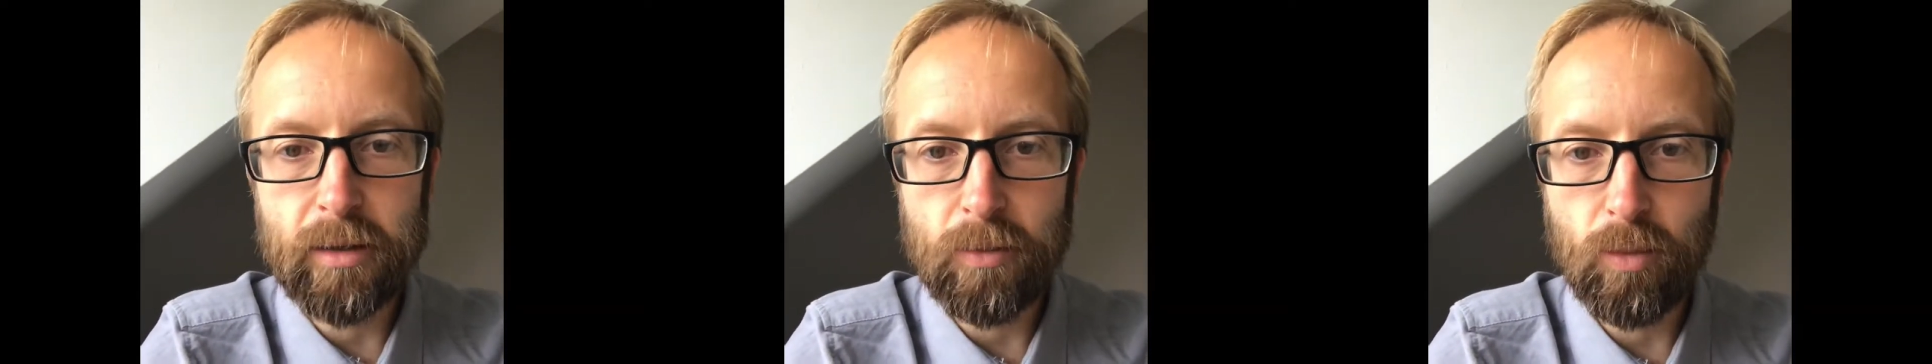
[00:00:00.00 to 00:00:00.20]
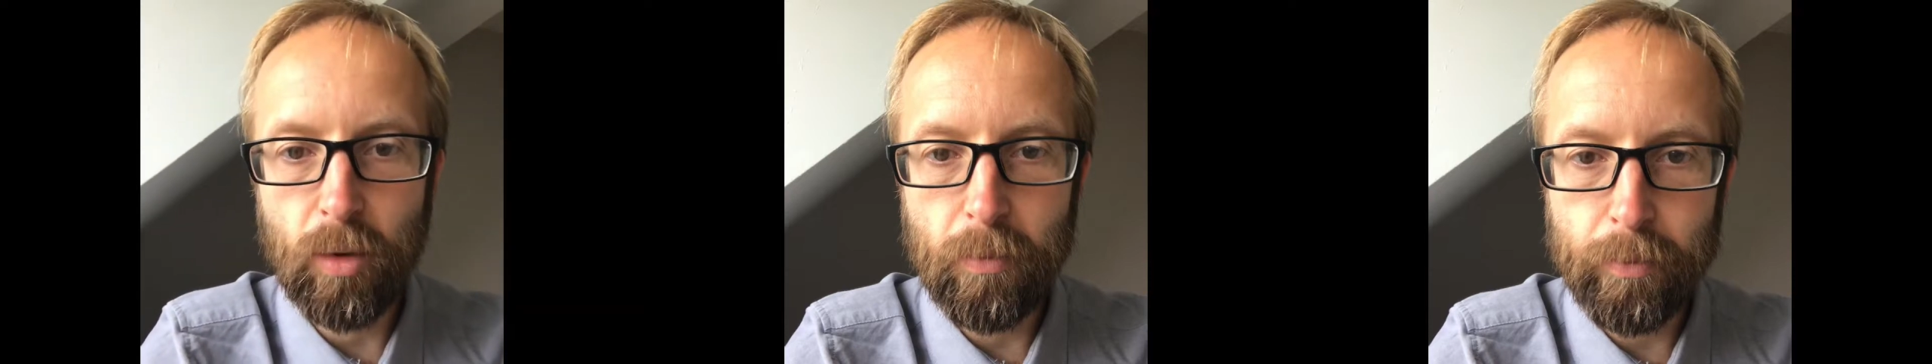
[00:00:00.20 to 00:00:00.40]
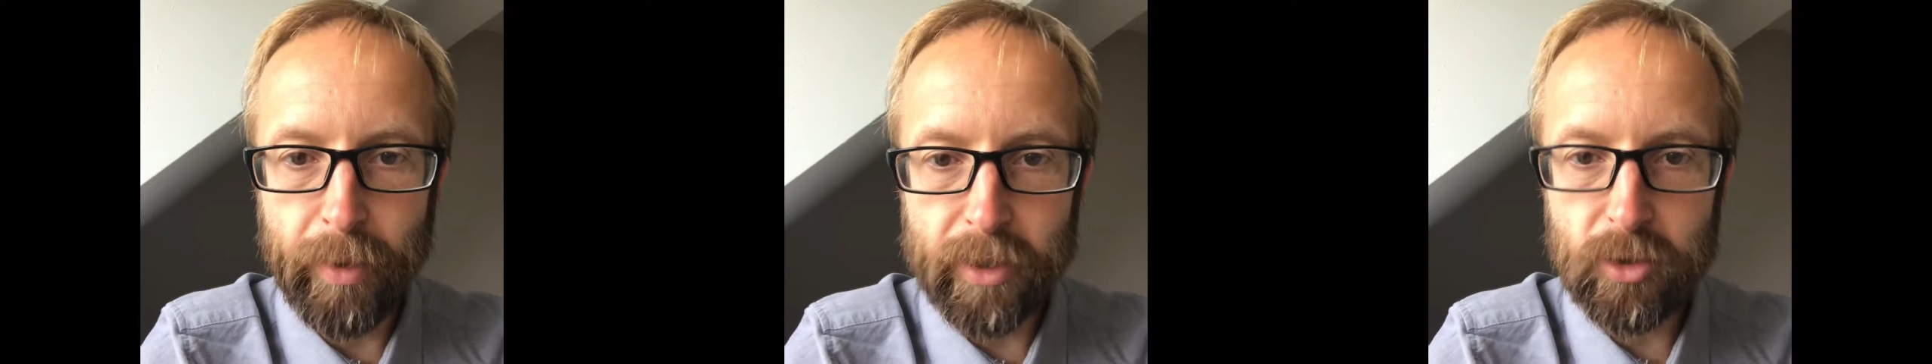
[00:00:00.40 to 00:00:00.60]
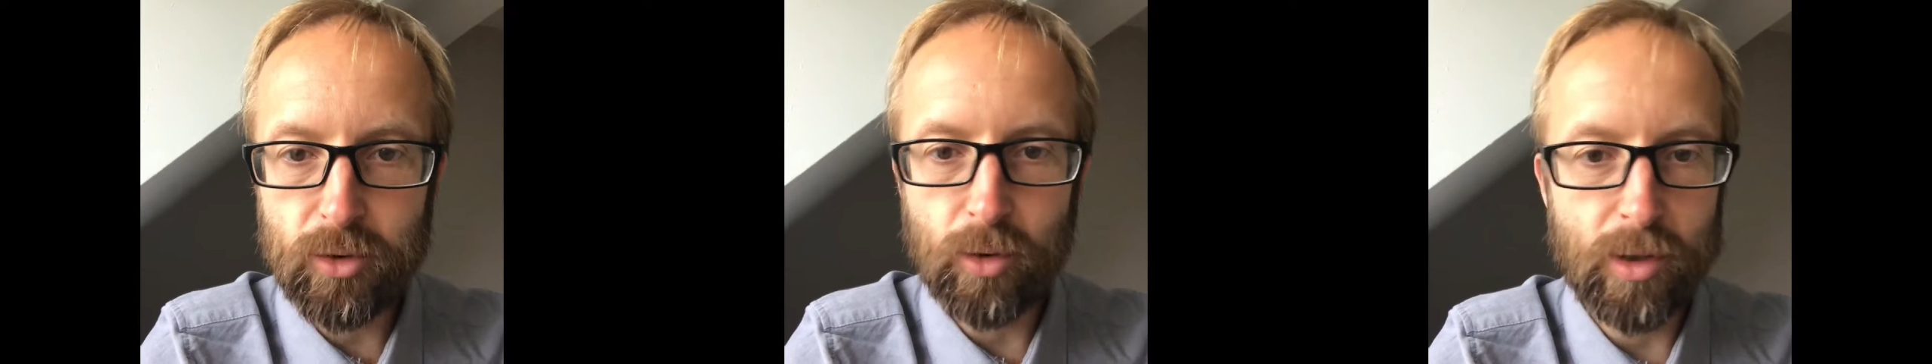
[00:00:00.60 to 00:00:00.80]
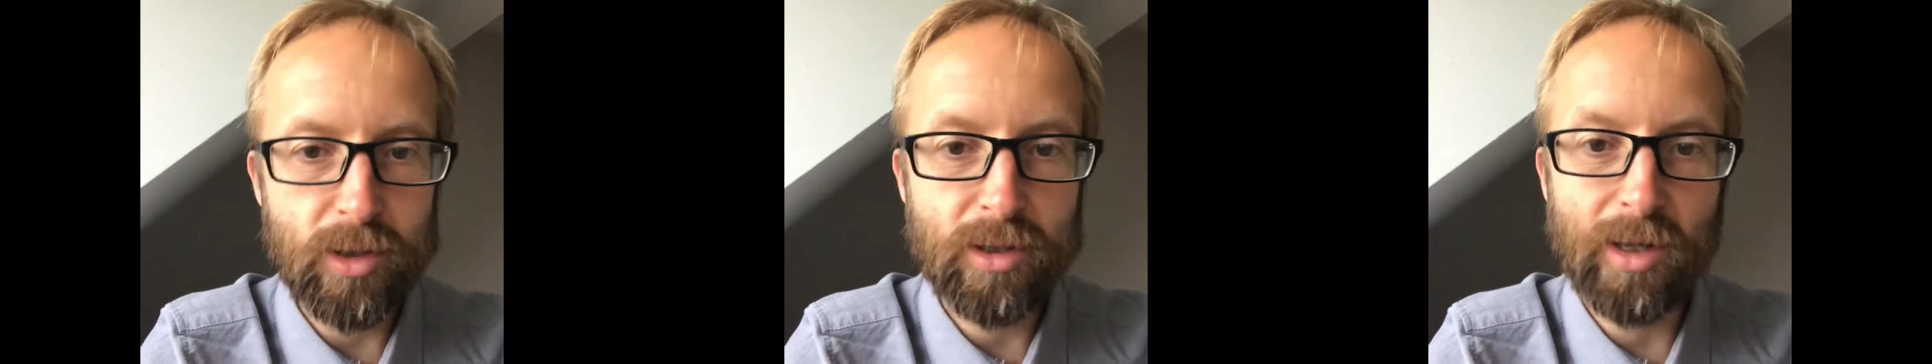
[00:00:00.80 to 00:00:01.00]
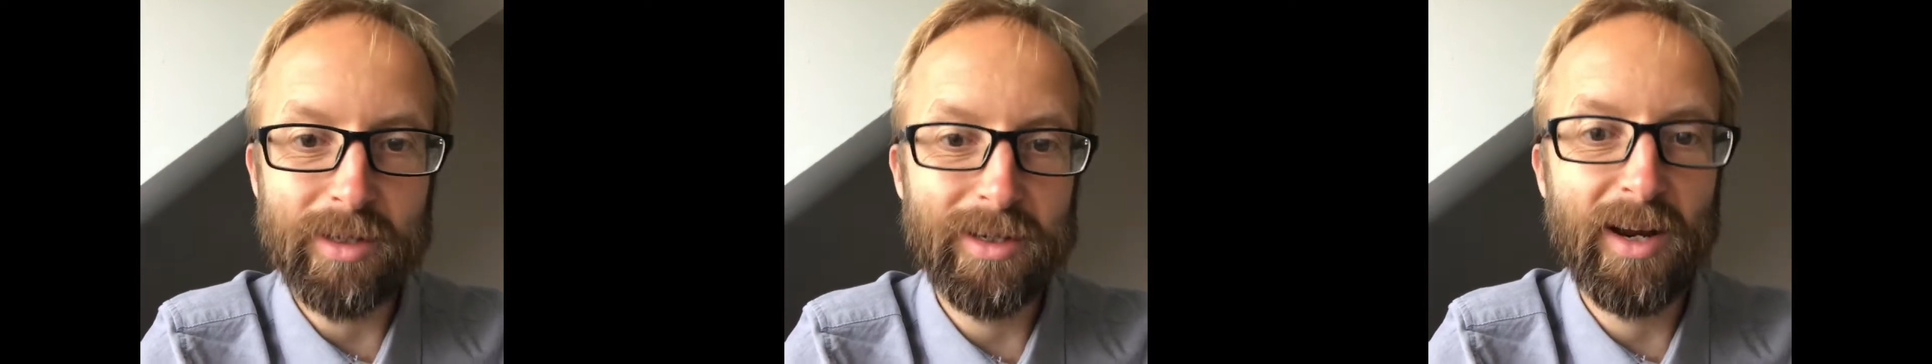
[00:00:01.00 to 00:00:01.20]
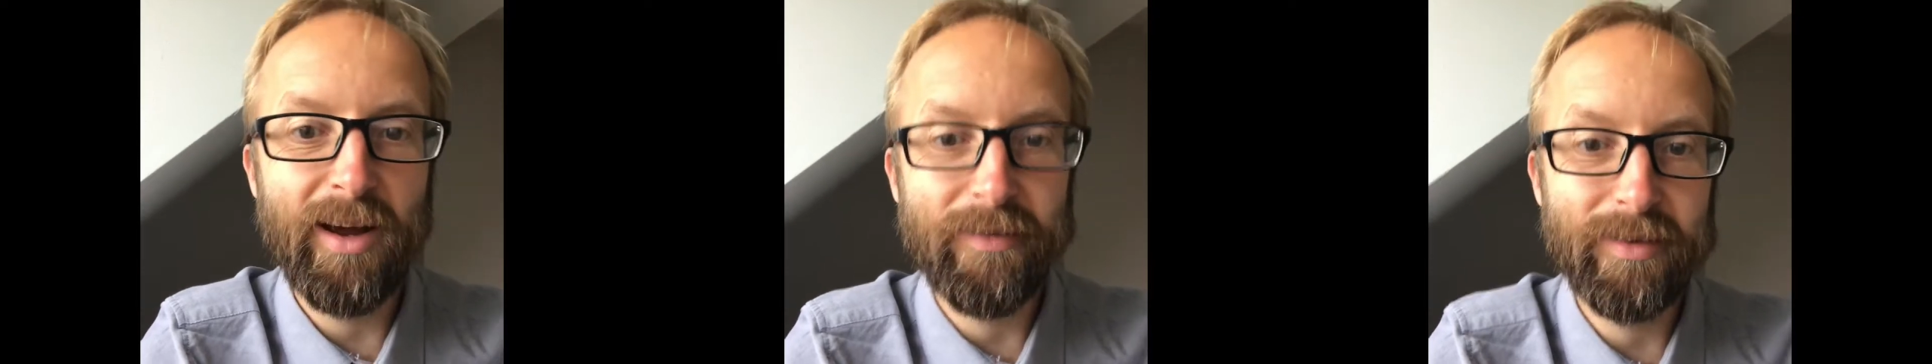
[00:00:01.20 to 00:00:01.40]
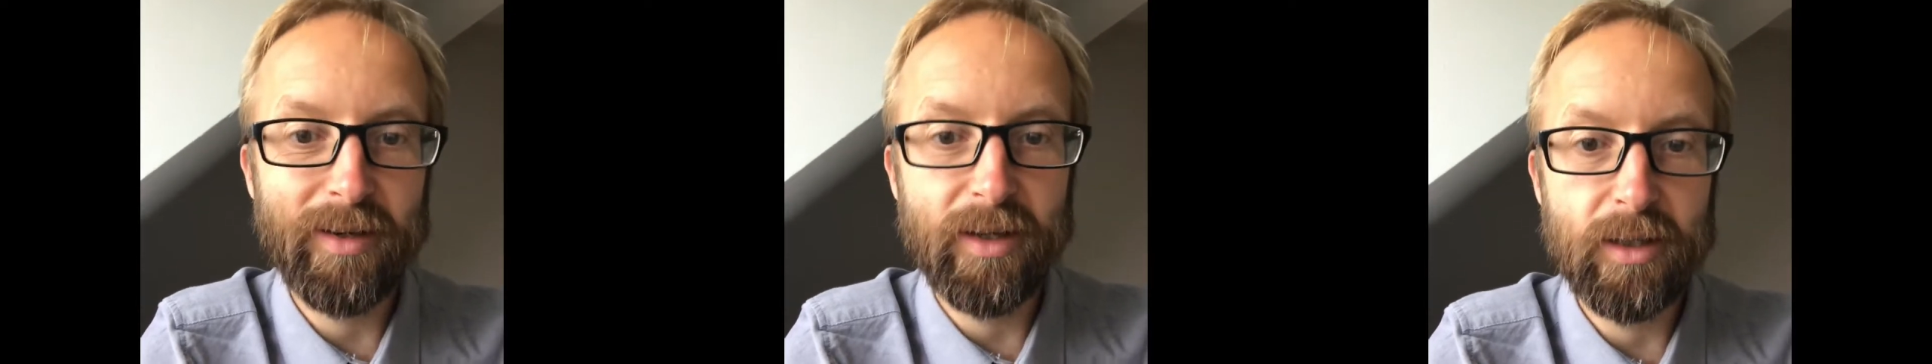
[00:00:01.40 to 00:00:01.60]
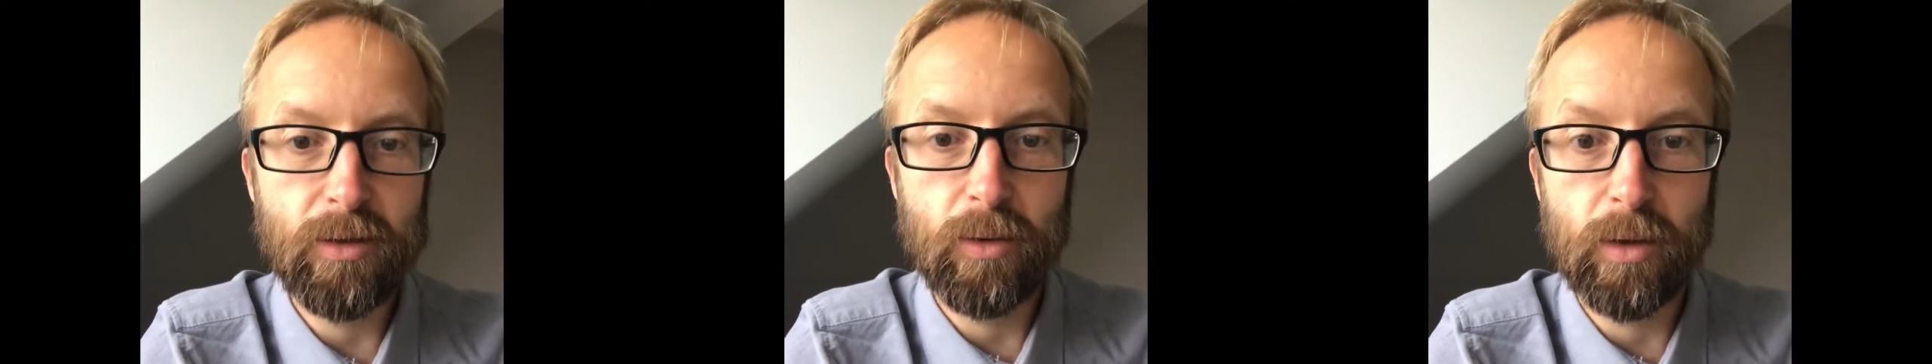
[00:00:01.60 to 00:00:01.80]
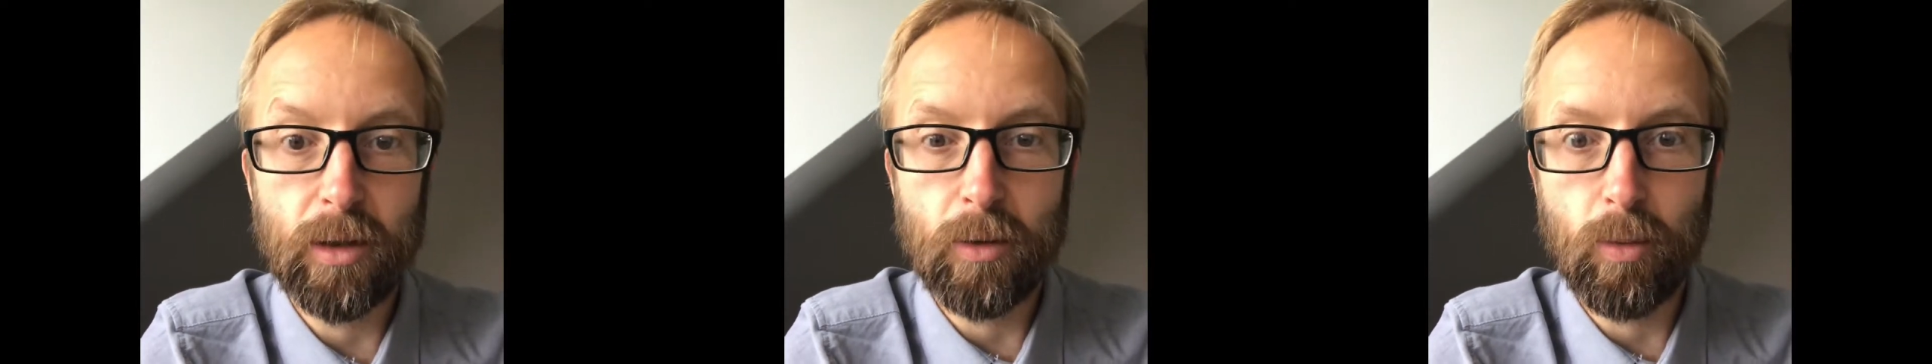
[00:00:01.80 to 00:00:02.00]
One bad choice doesn't have to lead
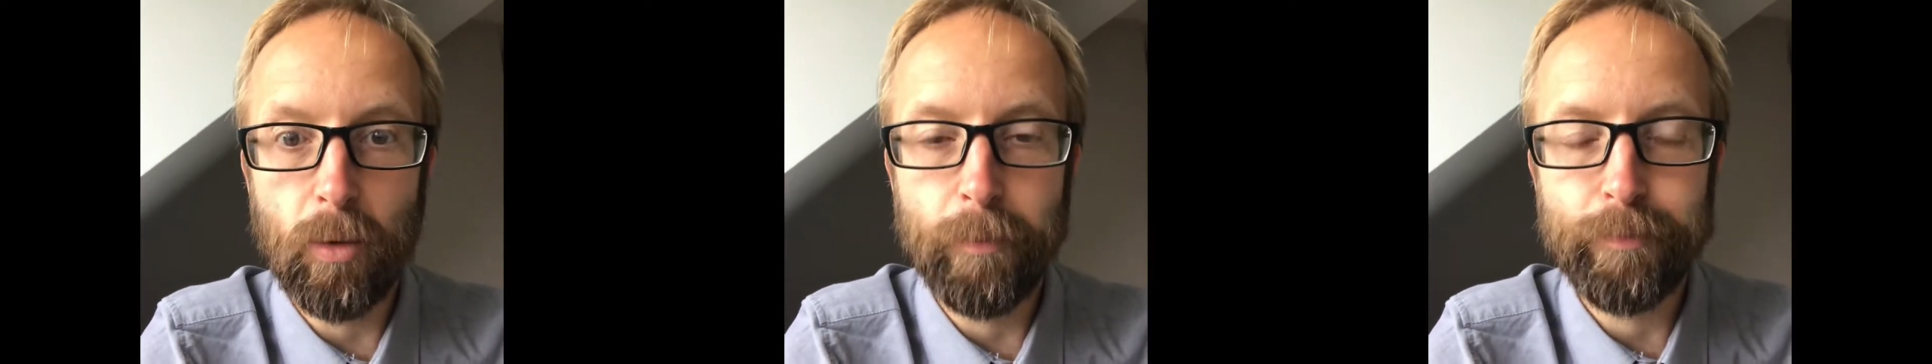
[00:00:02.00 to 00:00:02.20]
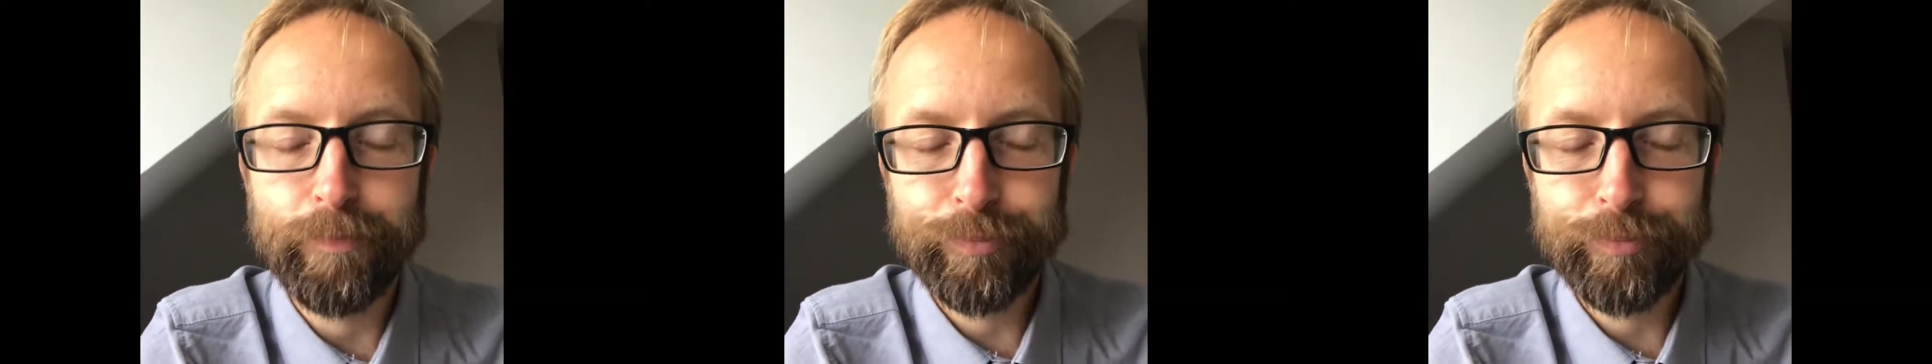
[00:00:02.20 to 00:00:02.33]
to another one.